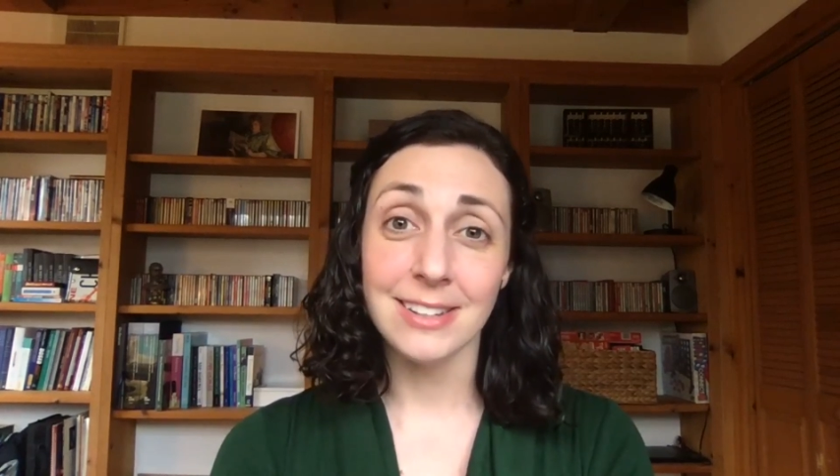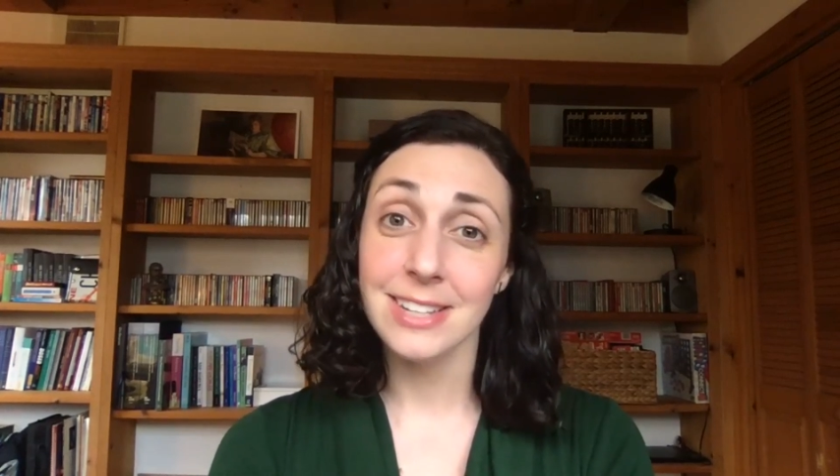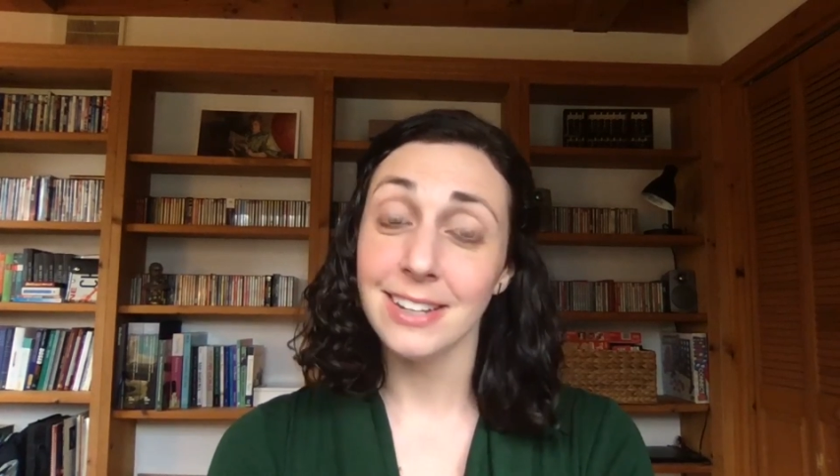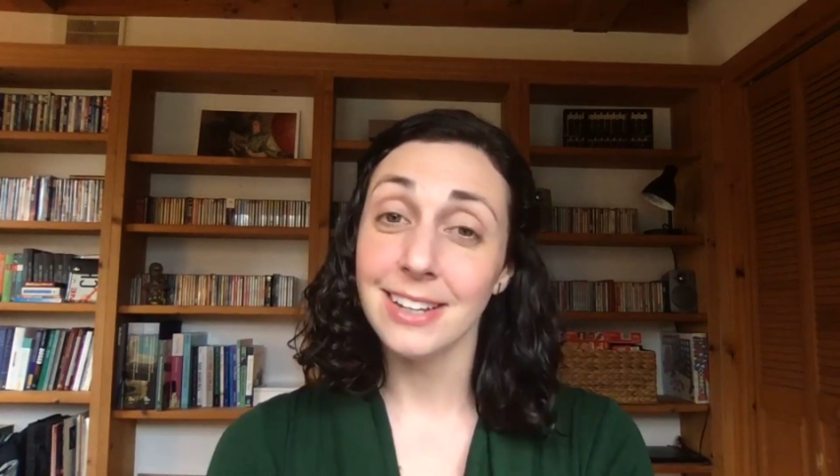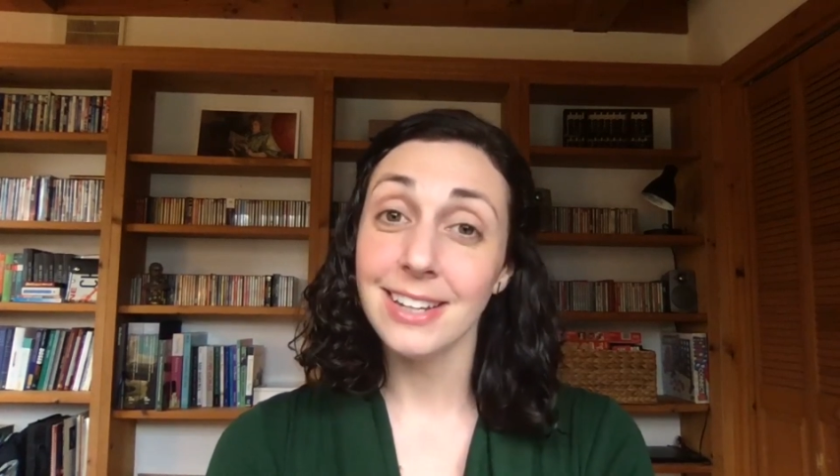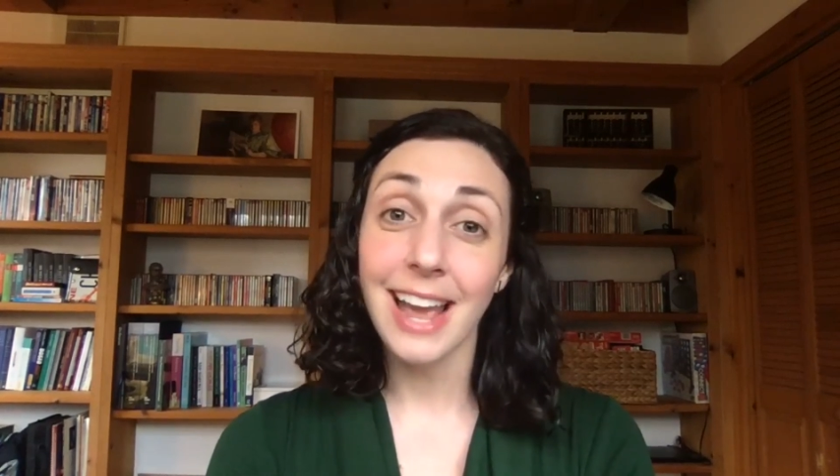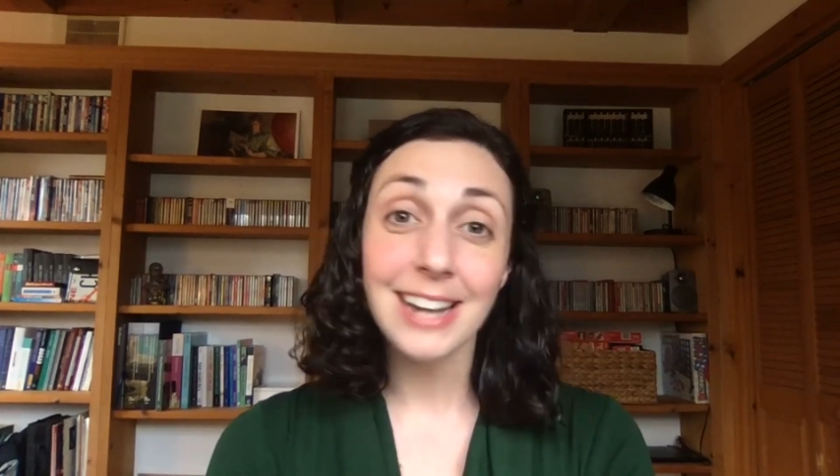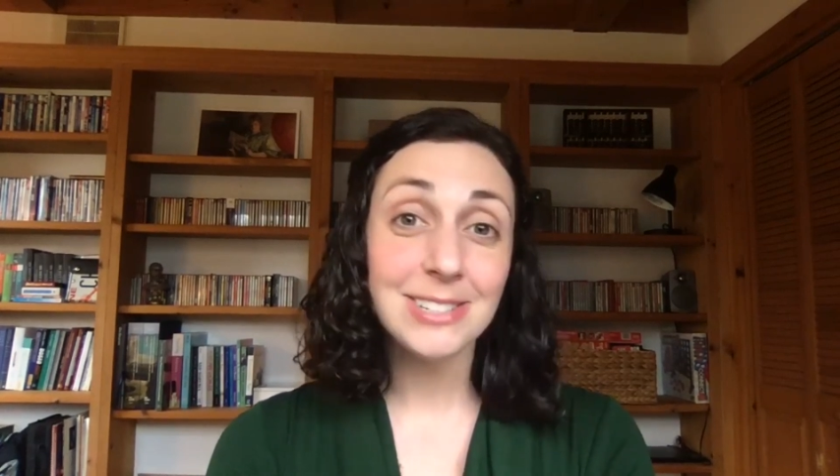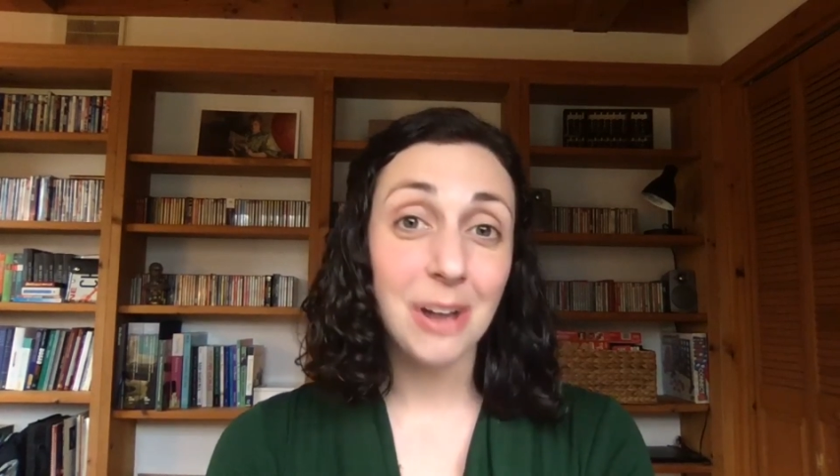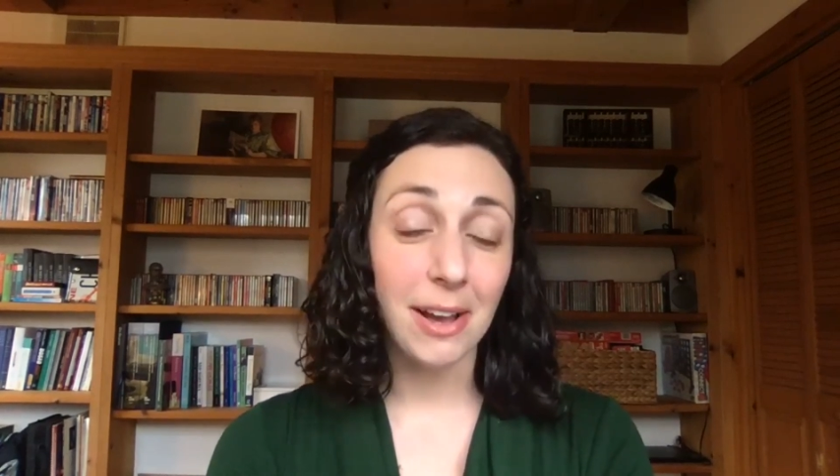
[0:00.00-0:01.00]
to
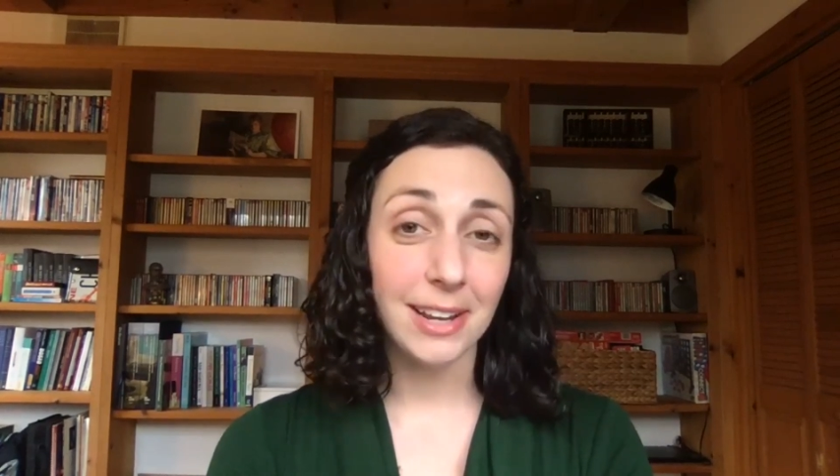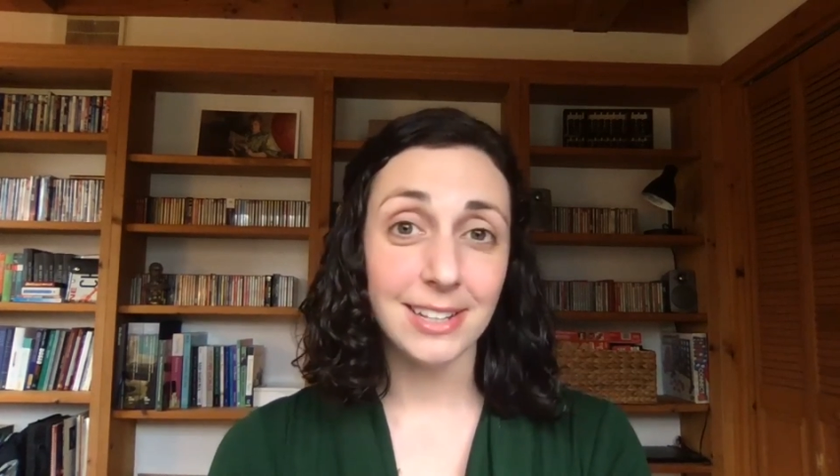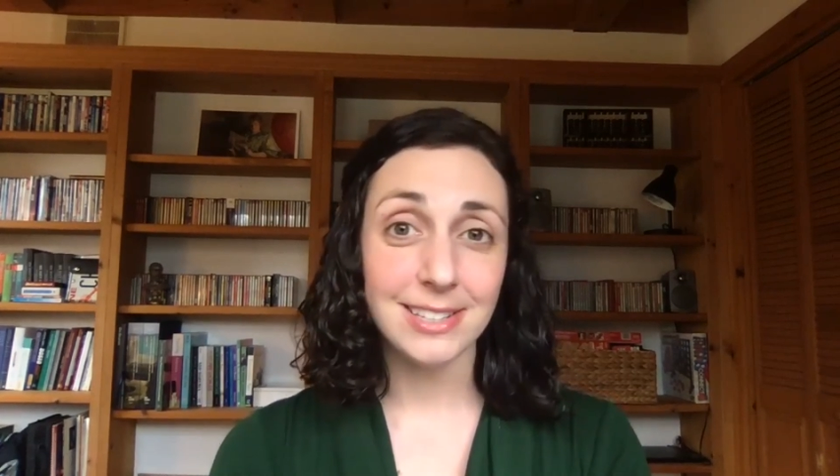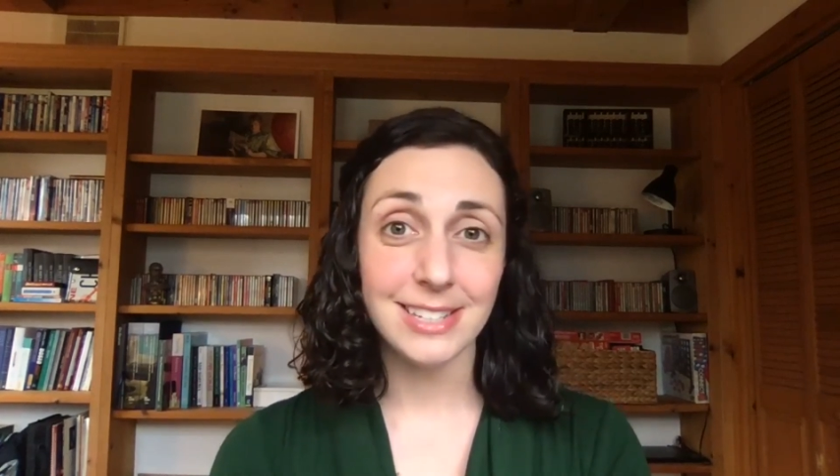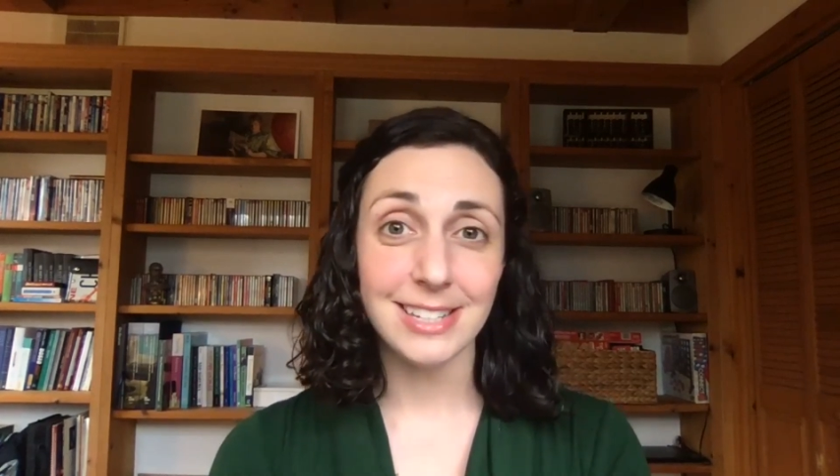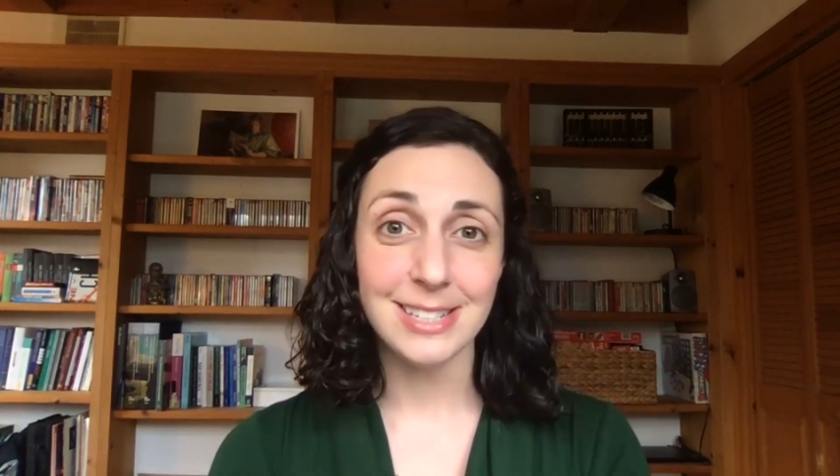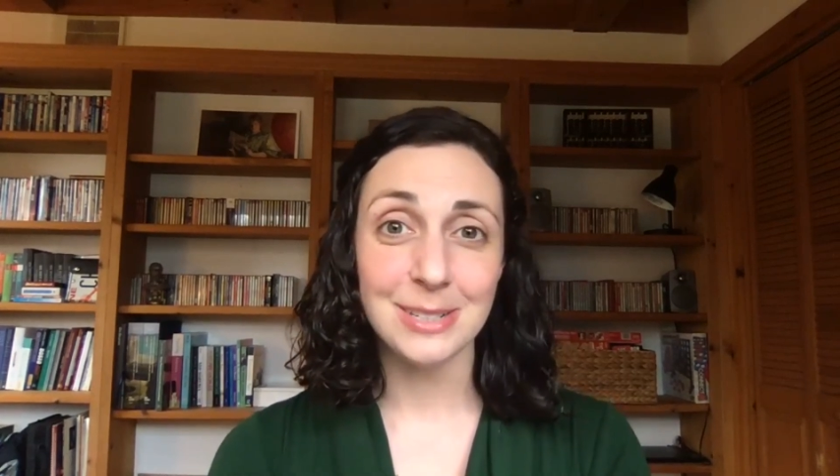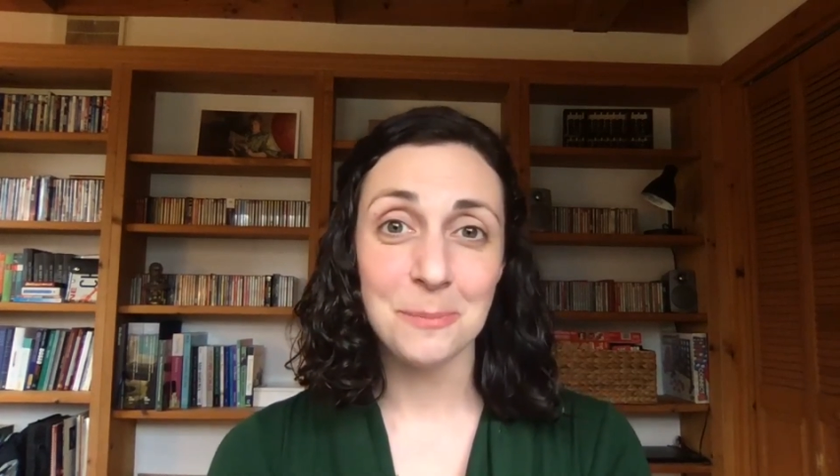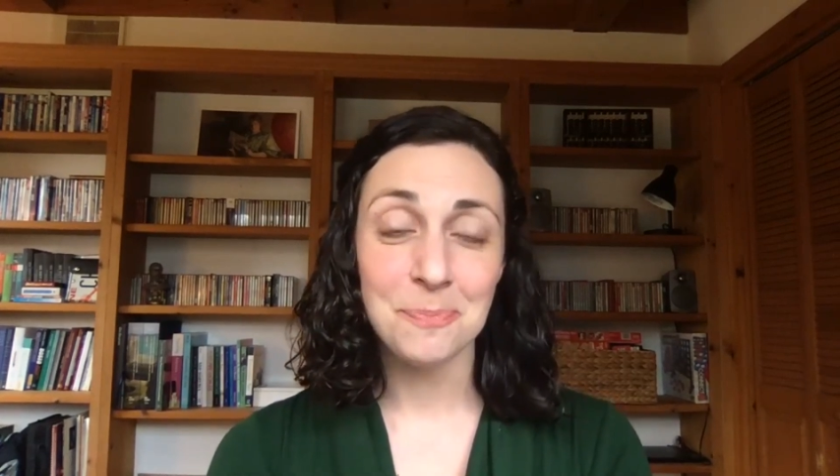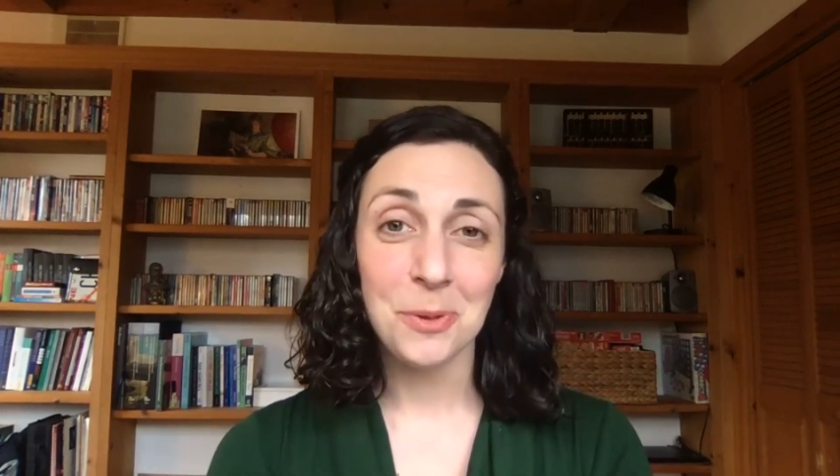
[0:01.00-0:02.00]
connect audiences